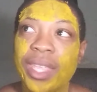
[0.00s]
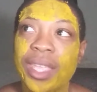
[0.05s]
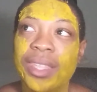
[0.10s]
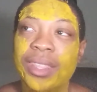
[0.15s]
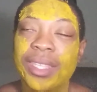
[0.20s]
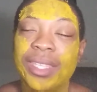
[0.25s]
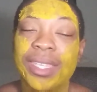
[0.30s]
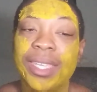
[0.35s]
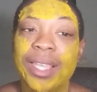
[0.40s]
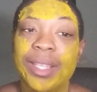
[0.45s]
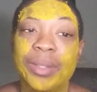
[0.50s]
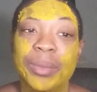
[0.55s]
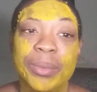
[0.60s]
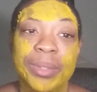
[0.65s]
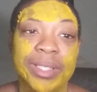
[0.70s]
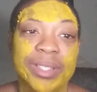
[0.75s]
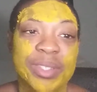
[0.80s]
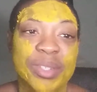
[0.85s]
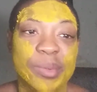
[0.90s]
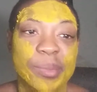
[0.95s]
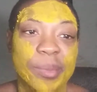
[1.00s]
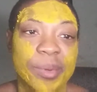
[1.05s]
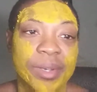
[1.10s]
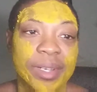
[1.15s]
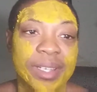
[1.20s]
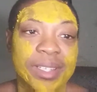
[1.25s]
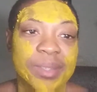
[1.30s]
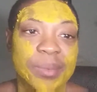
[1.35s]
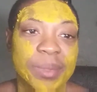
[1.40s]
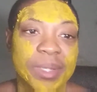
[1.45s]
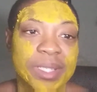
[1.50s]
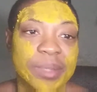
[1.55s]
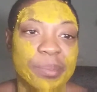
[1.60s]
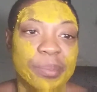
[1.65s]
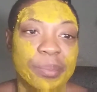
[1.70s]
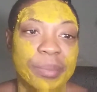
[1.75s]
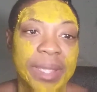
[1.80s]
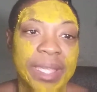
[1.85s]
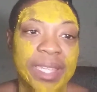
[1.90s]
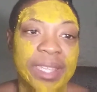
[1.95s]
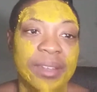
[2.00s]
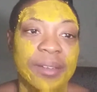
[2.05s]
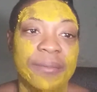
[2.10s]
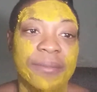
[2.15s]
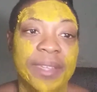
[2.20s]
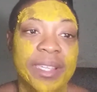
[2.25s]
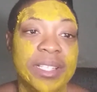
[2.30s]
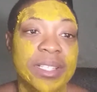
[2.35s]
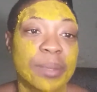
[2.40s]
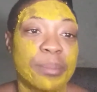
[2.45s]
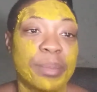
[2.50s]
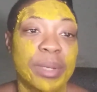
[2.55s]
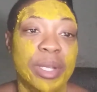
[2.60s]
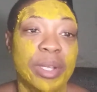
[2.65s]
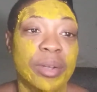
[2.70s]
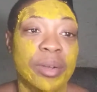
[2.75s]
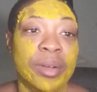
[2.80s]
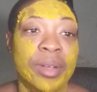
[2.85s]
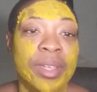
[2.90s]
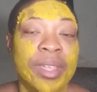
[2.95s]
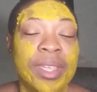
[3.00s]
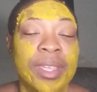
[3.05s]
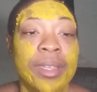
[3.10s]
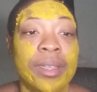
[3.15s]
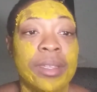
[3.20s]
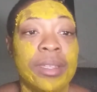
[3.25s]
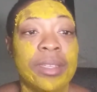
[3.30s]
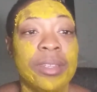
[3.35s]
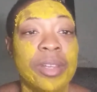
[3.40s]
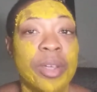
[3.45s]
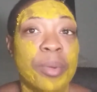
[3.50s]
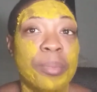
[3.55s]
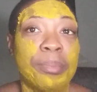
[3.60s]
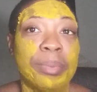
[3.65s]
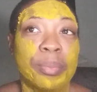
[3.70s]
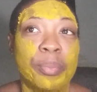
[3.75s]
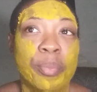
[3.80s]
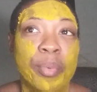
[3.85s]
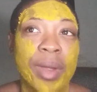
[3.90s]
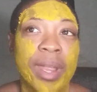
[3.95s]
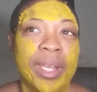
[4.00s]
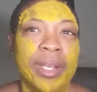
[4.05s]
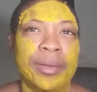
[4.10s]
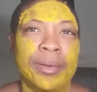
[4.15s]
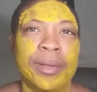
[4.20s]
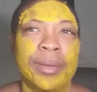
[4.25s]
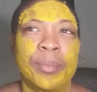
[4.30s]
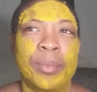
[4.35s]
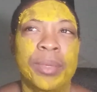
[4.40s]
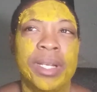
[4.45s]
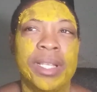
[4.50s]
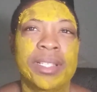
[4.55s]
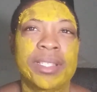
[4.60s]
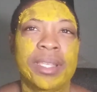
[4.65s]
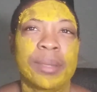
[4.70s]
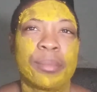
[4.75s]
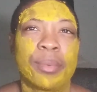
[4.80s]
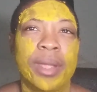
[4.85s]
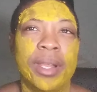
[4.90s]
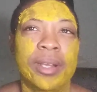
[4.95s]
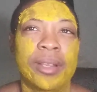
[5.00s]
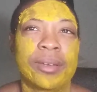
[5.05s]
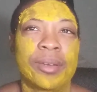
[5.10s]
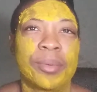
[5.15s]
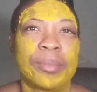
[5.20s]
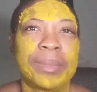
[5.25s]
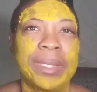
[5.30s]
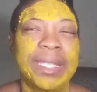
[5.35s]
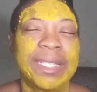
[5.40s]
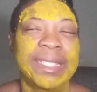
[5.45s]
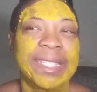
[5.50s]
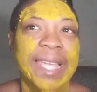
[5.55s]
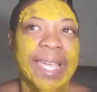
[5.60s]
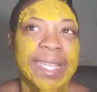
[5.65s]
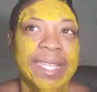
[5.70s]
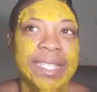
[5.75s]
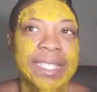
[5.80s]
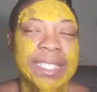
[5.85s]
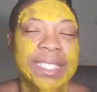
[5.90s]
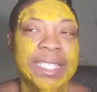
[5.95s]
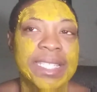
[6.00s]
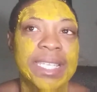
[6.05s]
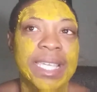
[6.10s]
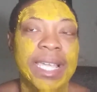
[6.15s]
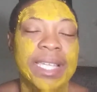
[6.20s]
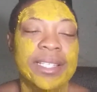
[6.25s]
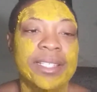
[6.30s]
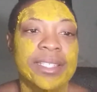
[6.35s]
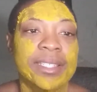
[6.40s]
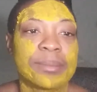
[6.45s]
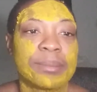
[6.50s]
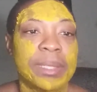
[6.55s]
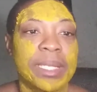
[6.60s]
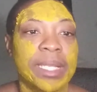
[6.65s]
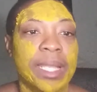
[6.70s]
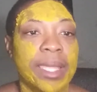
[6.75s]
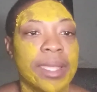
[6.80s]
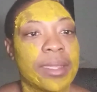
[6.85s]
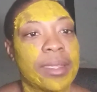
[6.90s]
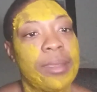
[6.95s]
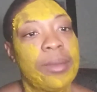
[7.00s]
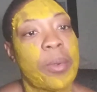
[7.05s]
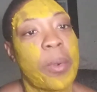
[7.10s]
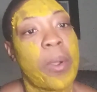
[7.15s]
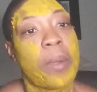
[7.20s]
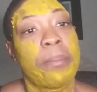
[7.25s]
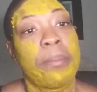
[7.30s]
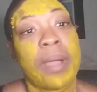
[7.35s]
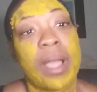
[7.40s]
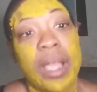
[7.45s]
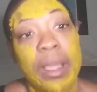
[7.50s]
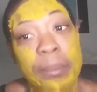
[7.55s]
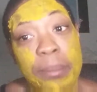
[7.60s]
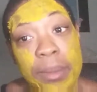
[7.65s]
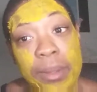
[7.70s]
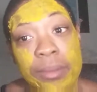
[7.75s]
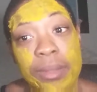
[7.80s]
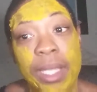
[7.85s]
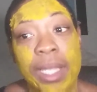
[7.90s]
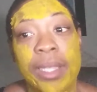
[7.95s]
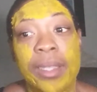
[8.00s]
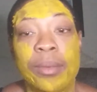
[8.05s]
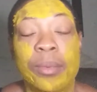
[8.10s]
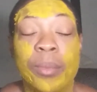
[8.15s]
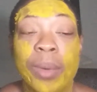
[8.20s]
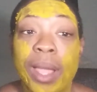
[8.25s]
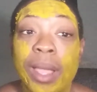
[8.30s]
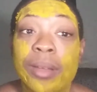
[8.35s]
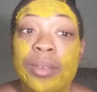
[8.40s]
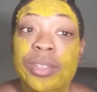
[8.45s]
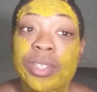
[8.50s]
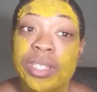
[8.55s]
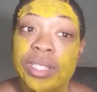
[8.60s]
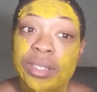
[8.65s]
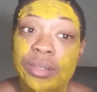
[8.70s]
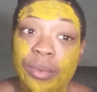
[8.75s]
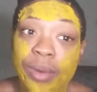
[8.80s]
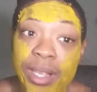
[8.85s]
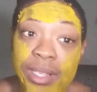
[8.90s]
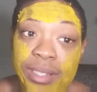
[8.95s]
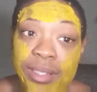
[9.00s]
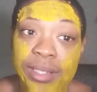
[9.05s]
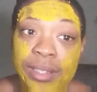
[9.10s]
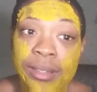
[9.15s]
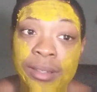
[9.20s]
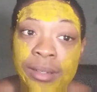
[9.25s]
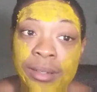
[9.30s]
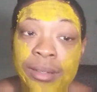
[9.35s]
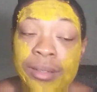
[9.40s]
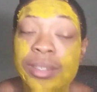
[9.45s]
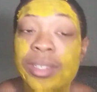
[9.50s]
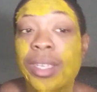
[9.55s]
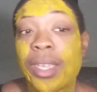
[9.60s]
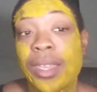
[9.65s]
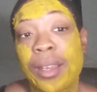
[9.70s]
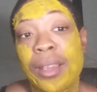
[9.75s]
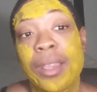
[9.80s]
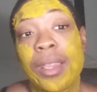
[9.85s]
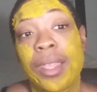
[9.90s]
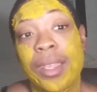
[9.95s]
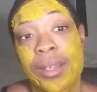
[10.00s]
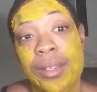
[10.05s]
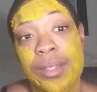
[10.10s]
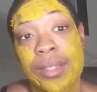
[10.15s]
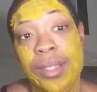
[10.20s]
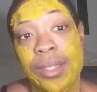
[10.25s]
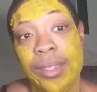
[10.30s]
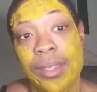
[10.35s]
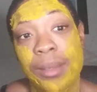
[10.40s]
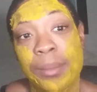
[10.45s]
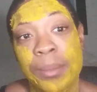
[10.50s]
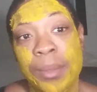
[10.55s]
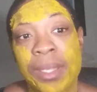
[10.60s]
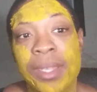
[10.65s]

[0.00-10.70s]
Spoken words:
the yellow and the turmeric is what's making your face appear, you know, brighter, and when I say bright, I don't mean light, I just mean like, you know, a pop of like, wow, she's rested, she got a lot of sleep,